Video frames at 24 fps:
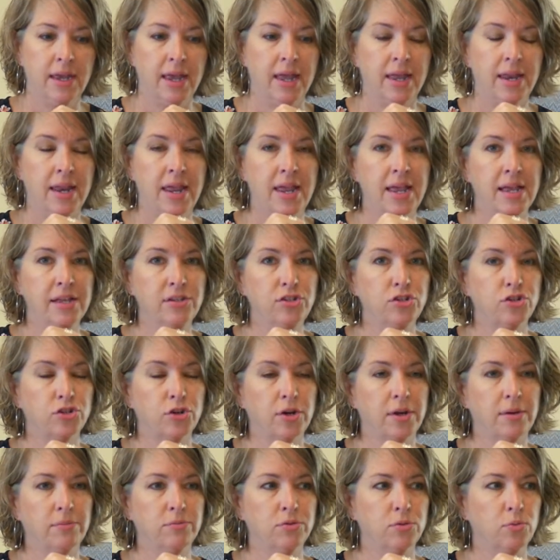and his
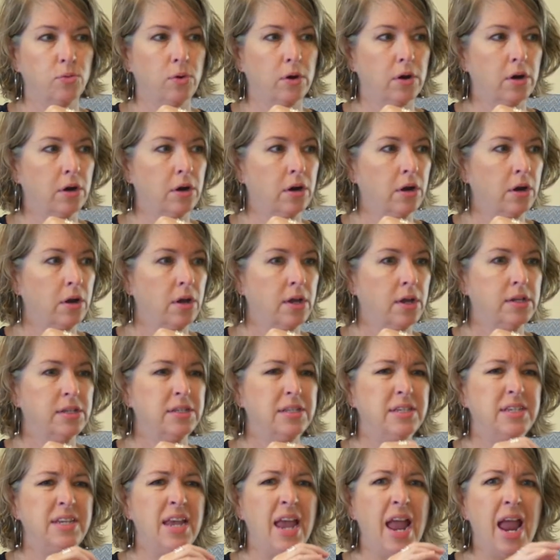dreams were
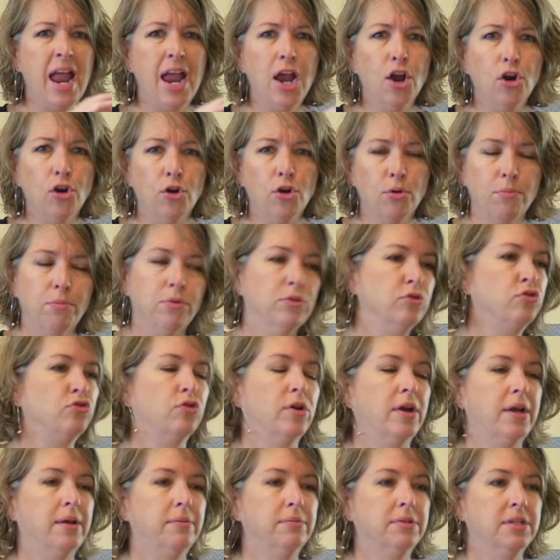terrible
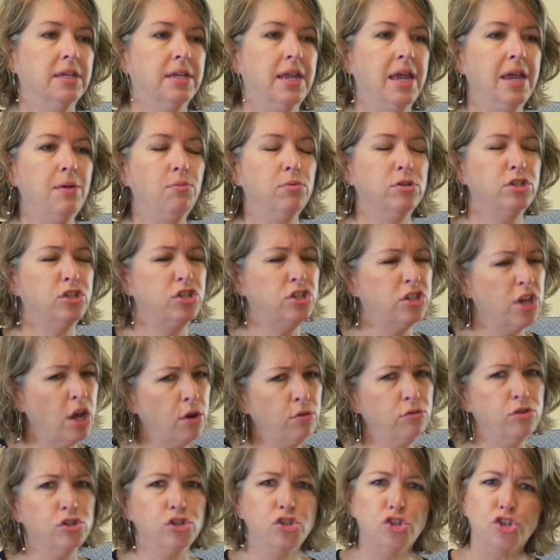dreams, and he was
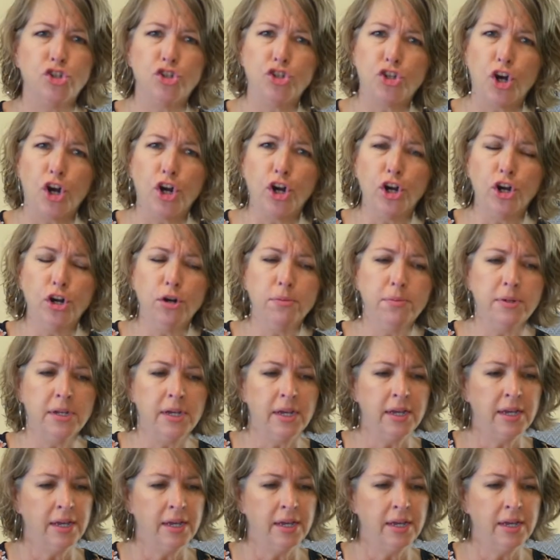so disturbed.